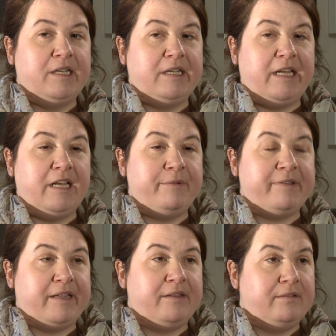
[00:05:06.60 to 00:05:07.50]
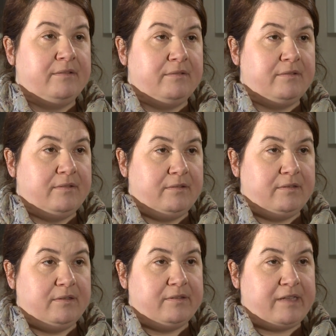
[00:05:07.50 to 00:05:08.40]
Craig was in
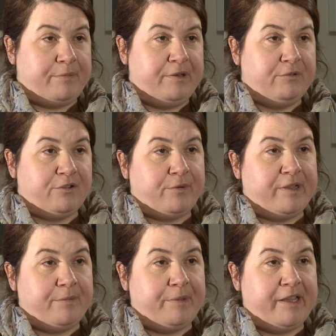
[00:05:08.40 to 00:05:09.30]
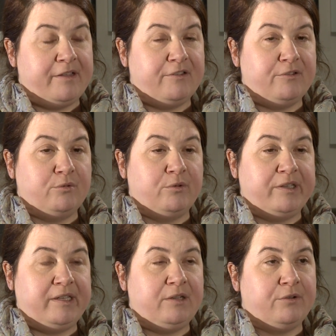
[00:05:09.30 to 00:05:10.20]
Saparitos quite a bit, so
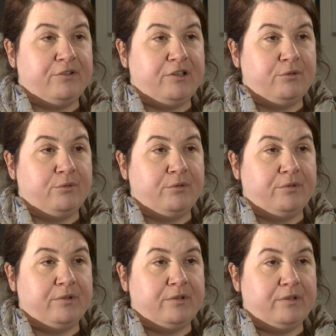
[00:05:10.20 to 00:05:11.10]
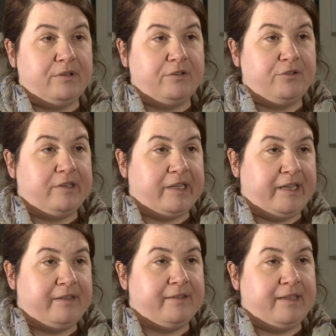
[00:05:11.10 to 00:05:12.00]
he got to know the two
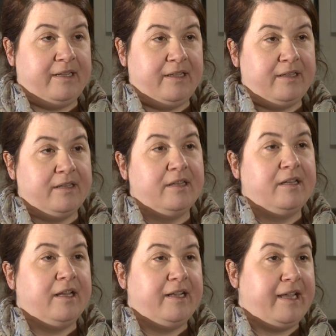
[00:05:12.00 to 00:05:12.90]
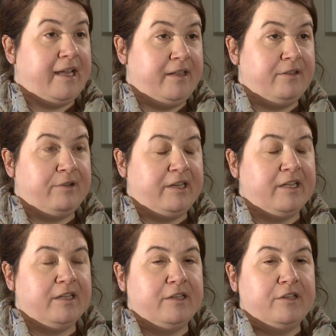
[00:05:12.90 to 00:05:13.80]
guys, Craig and Gary that run
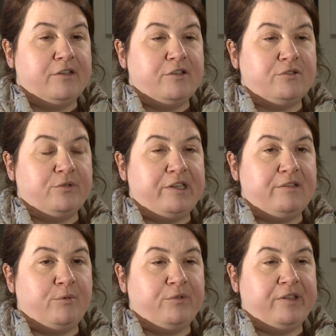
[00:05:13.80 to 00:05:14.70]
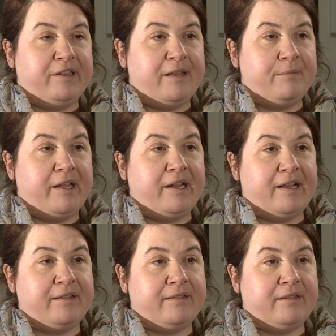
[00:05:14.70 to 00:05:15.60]
it. So he spoke to them and
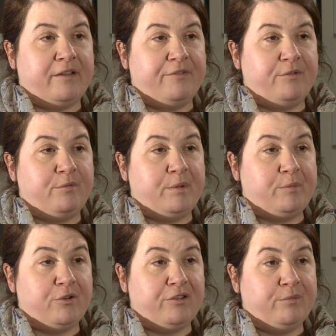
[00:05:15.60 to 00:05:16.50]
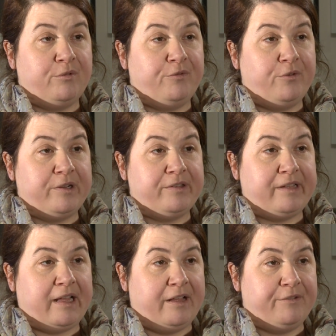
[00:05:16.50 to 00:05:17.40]
asked if it would be possible for us
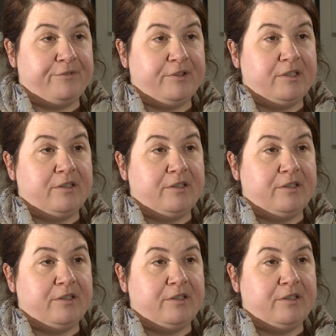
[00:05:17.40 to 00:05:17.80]
to have